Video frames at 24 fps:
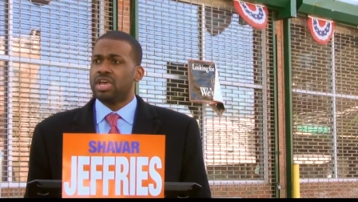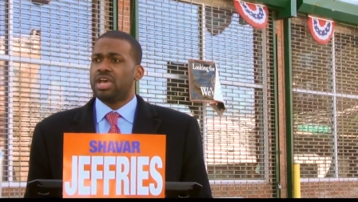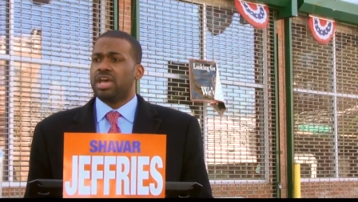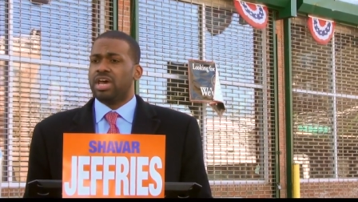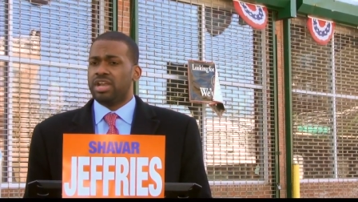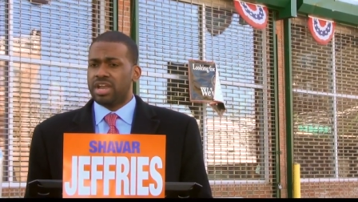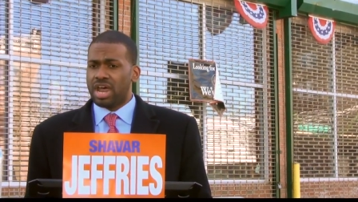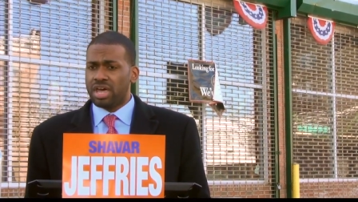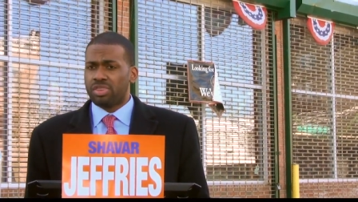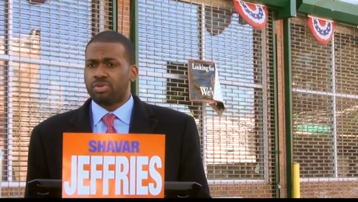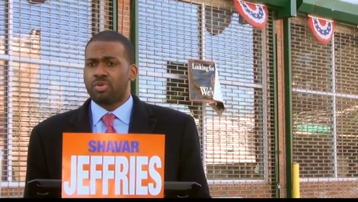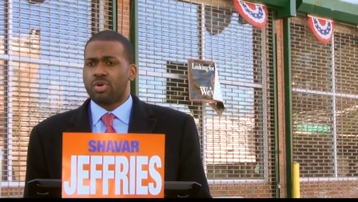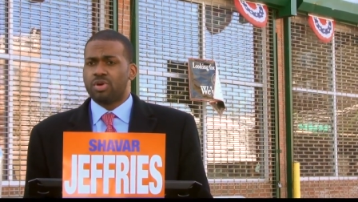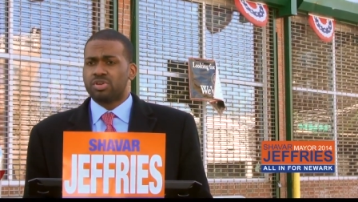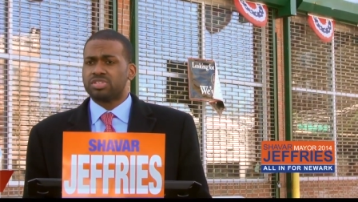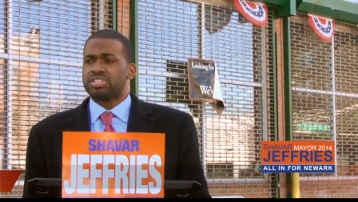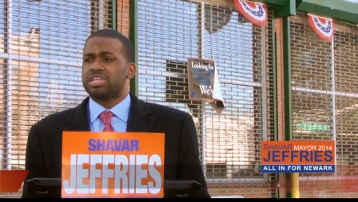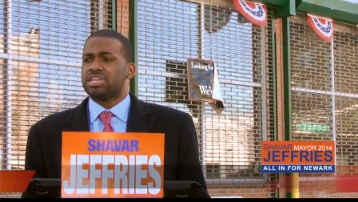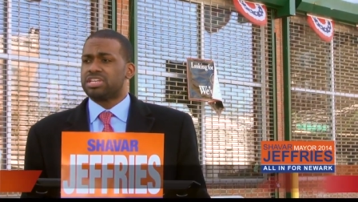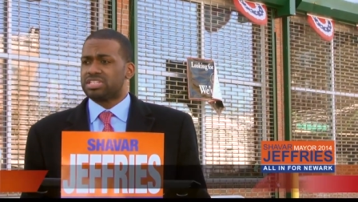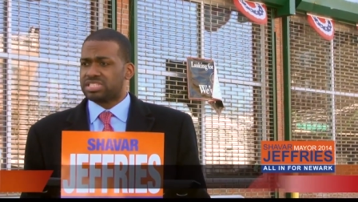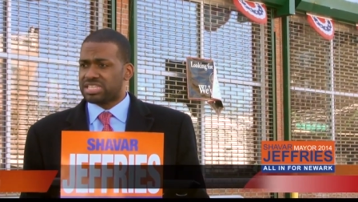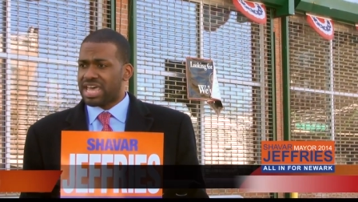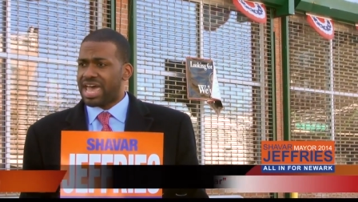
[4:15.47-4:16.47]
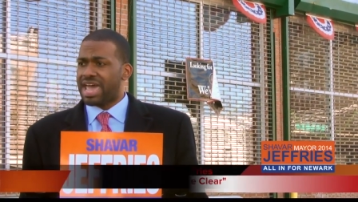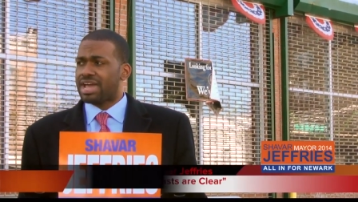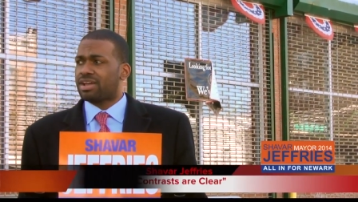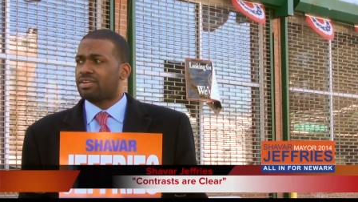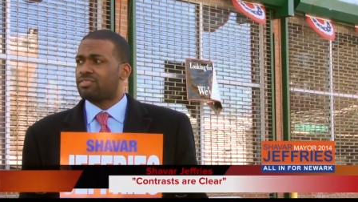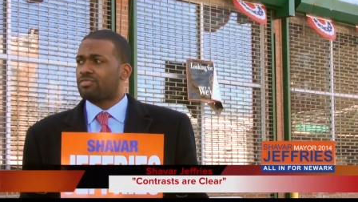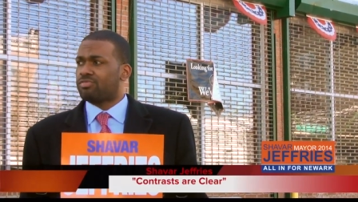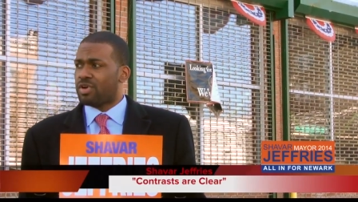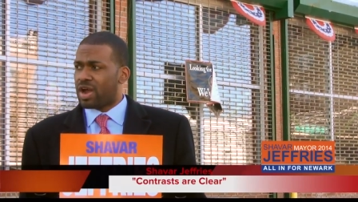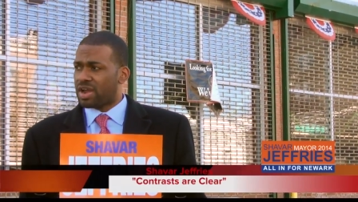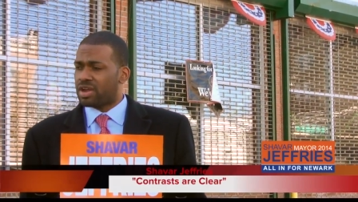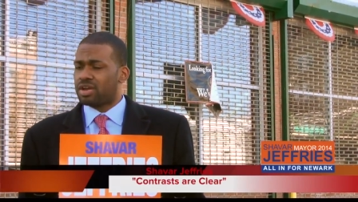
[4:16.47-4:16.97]
In other words, the exact
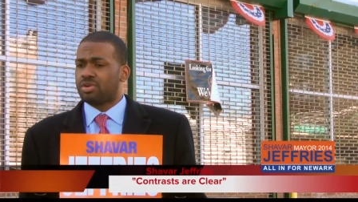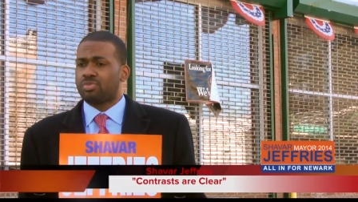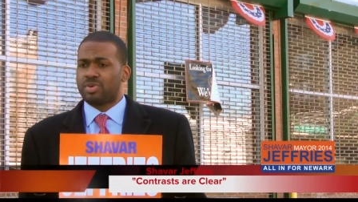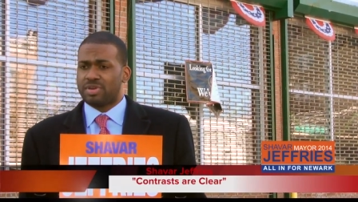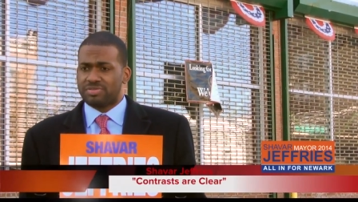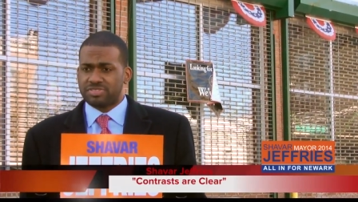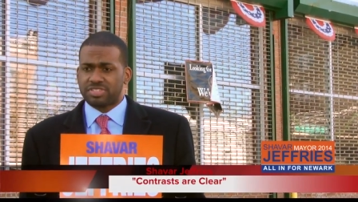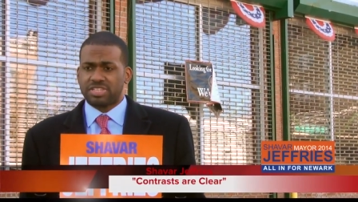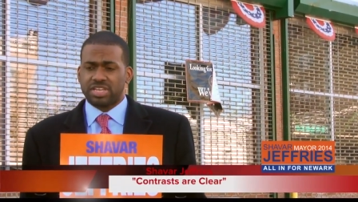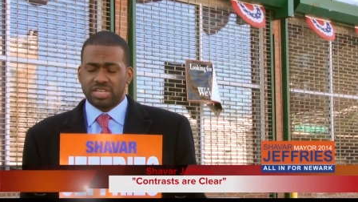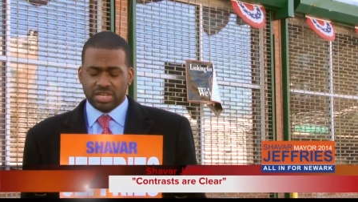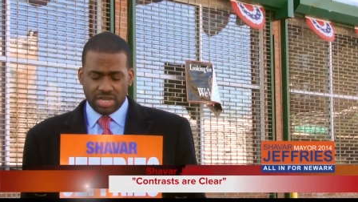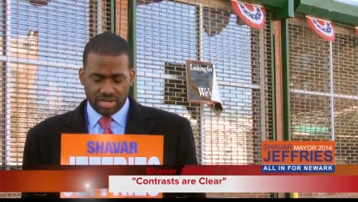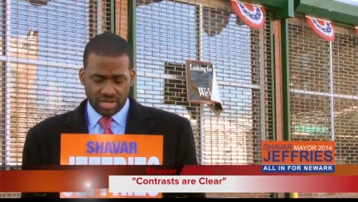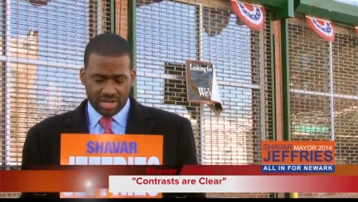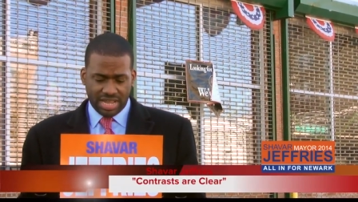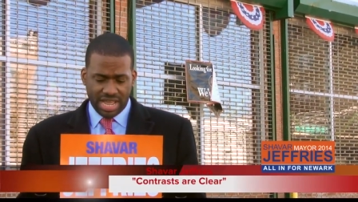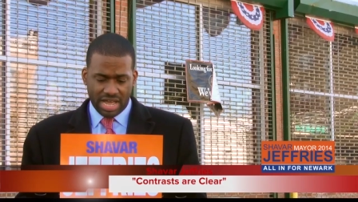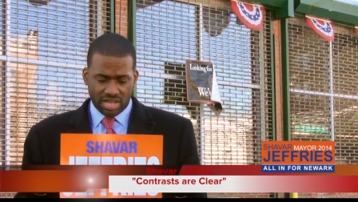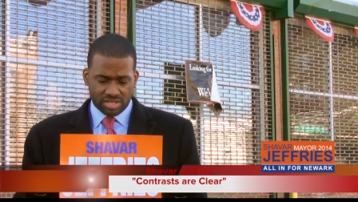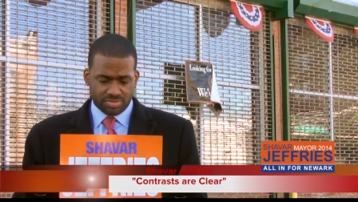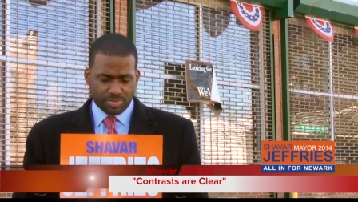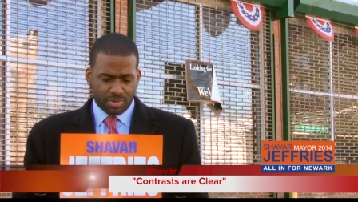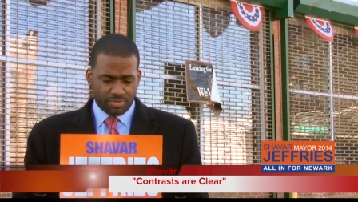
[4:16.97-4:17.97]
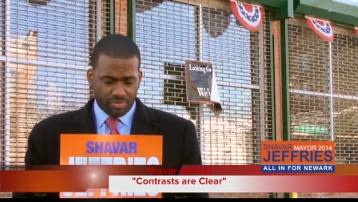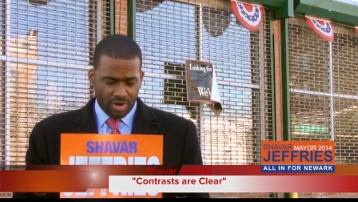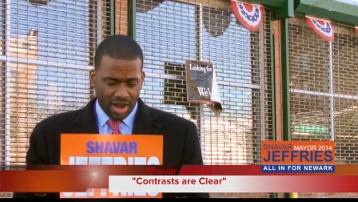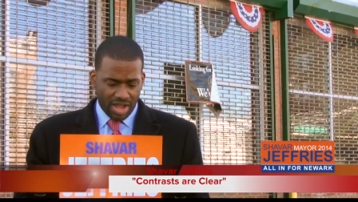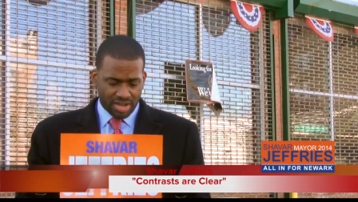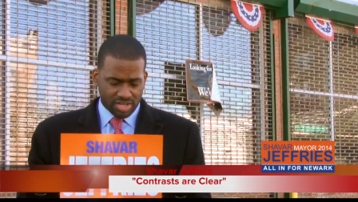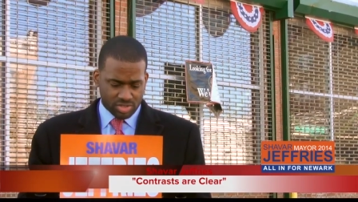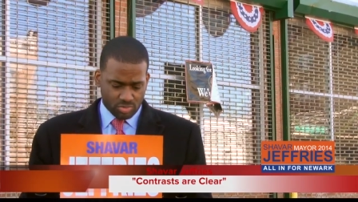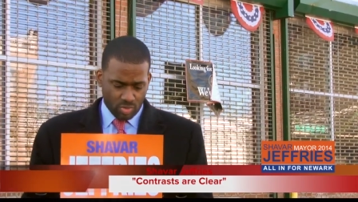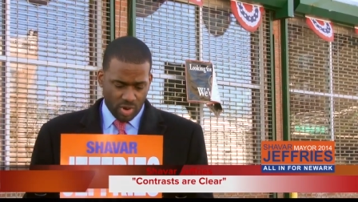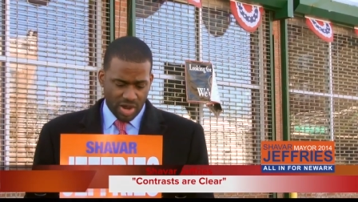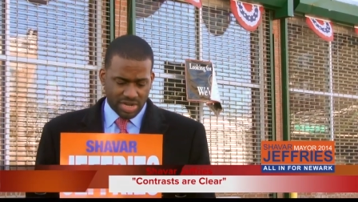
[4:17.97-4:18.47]
record we've seen under Councilman
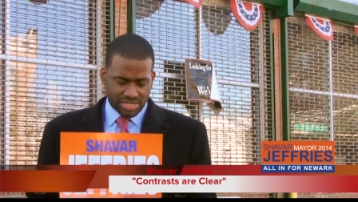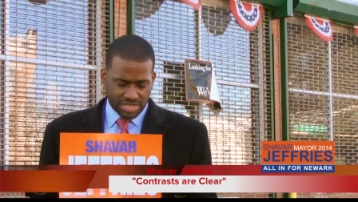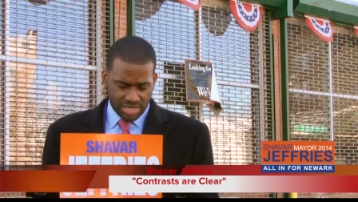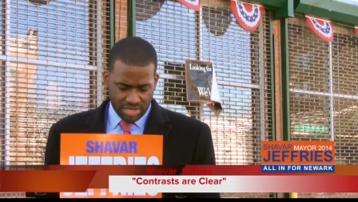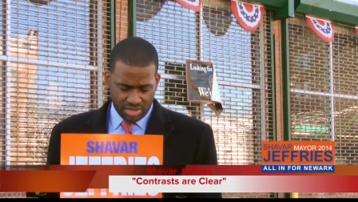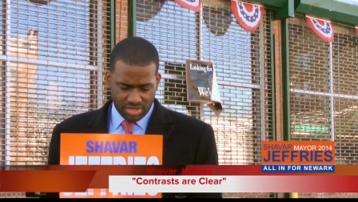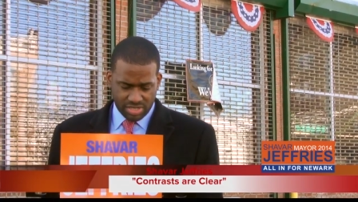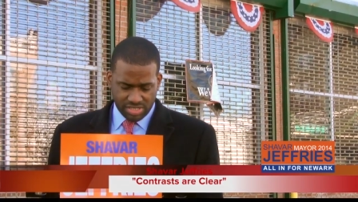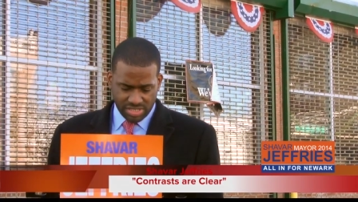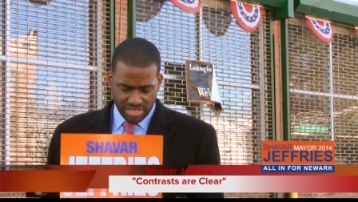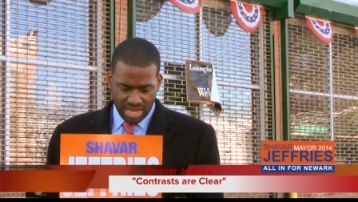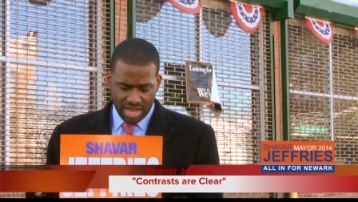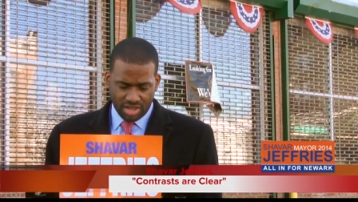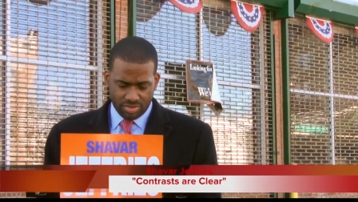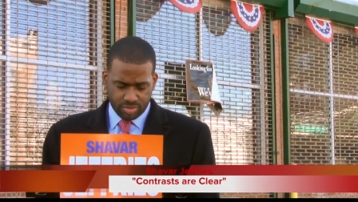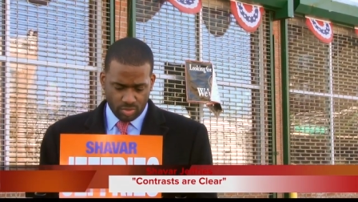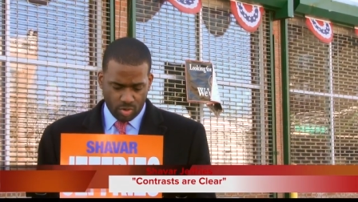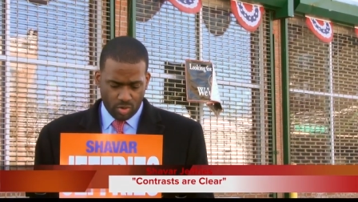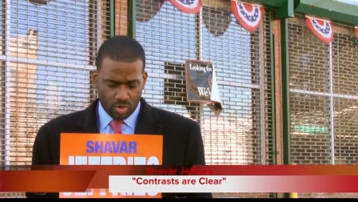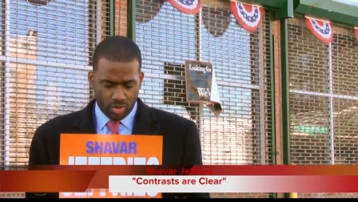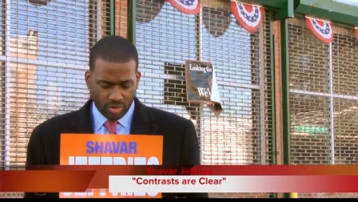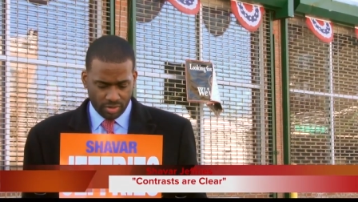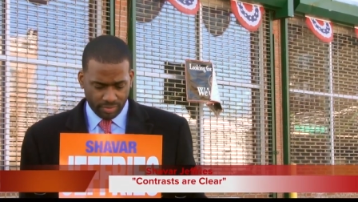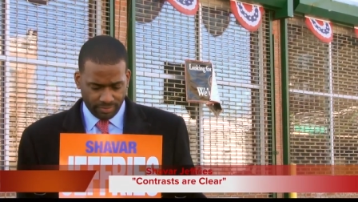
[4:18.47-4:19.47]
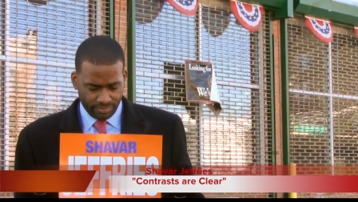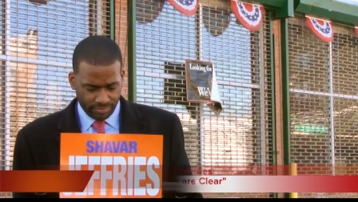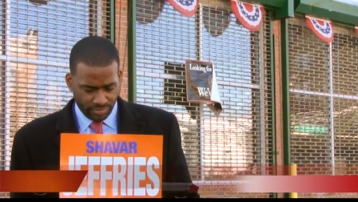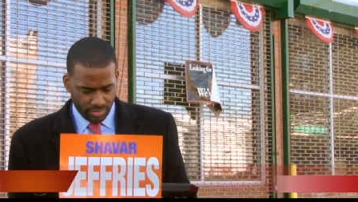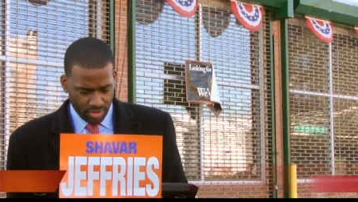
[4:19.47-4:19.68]
Baraka's watch here in the South Ward.